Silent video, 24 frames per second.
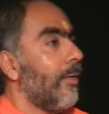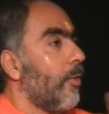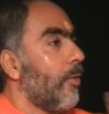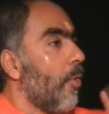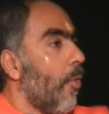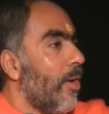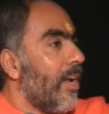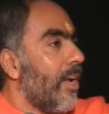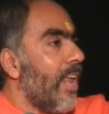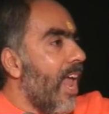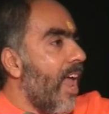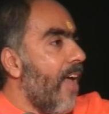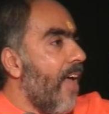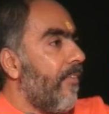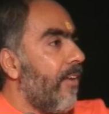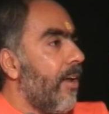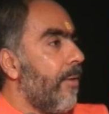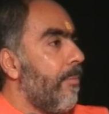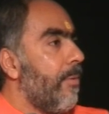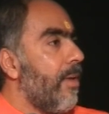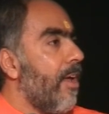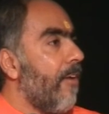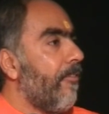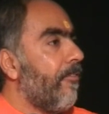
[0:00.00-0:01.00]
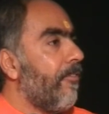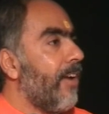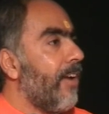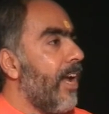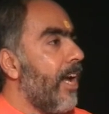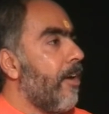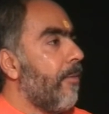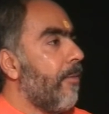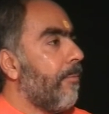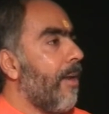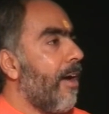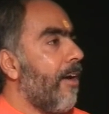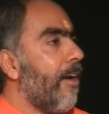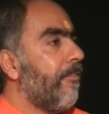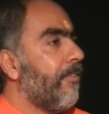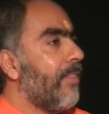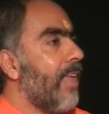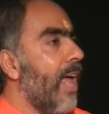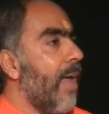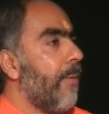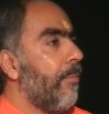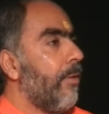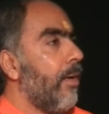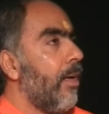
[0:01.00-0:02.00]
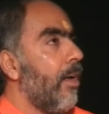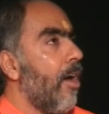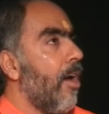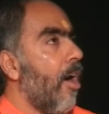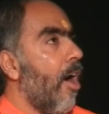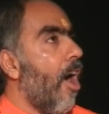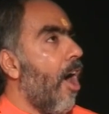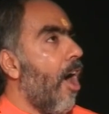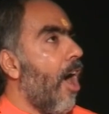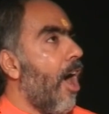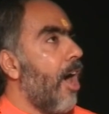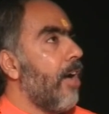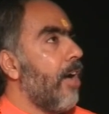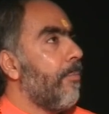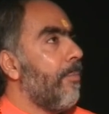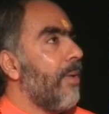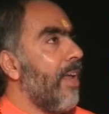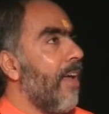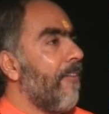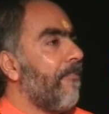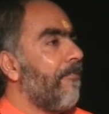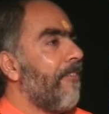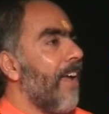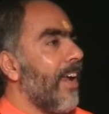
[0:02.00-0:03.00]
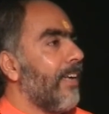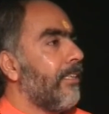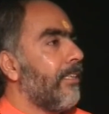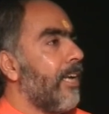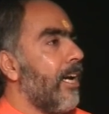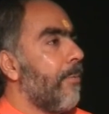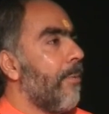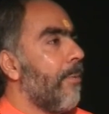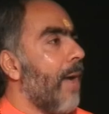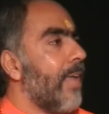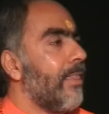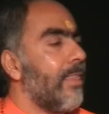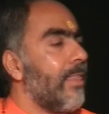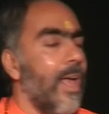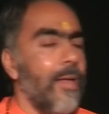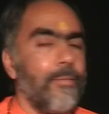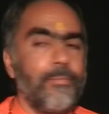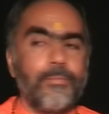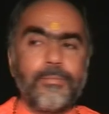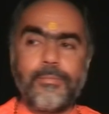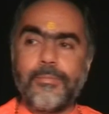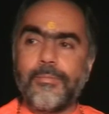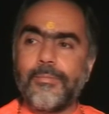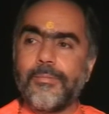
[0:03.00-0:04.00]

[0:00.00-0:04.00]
Don't ever be afraid of them or be affected by them.